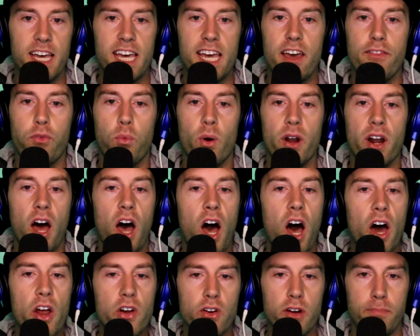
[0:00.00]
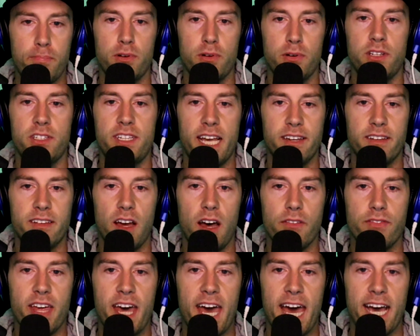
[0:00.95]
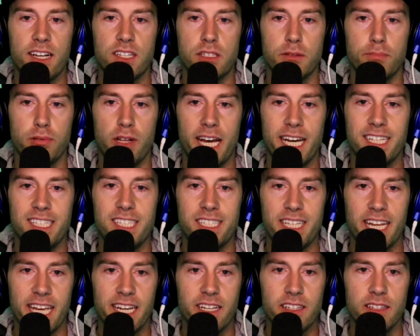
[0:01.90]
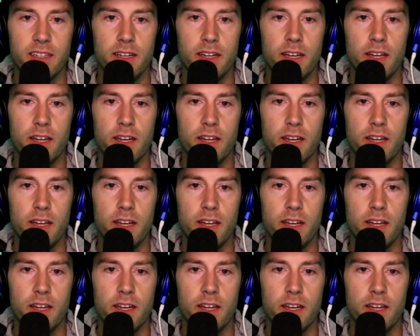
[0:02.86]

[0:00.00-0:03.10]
If 100% of the Hex supply is staked,